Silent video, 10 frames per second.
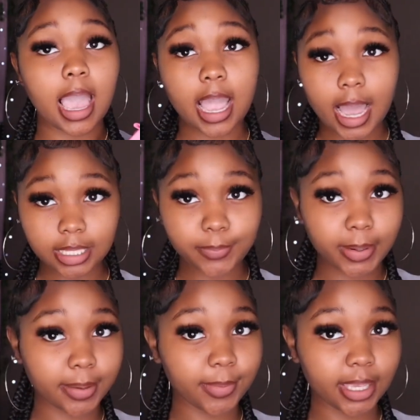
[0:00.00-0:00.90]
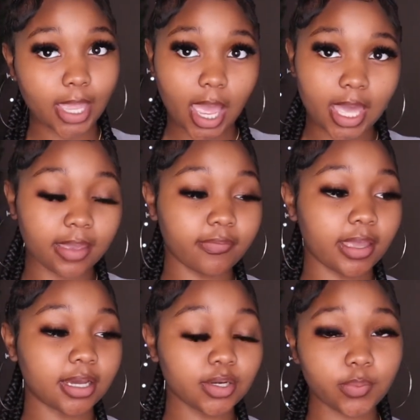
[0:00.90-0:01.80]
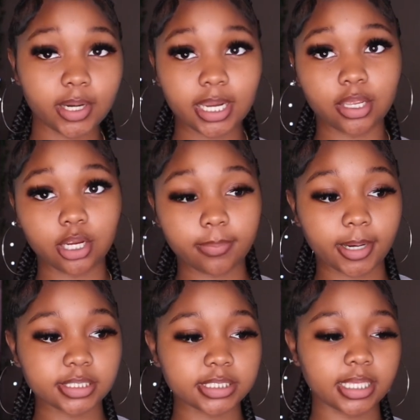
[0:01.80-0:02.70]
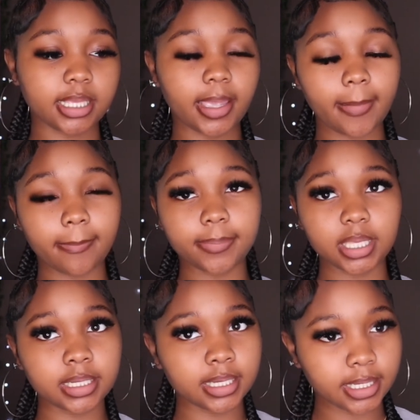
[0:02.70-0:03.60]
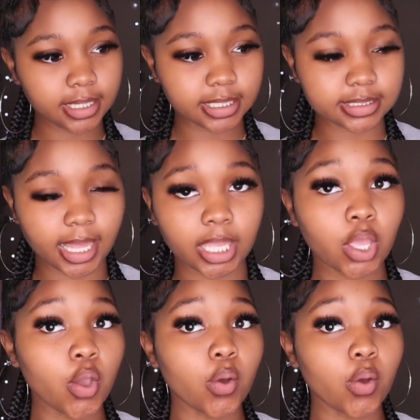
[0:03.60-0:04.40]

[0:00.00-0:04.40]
I highly recommend y'all having underwear in your emergency kit because, like,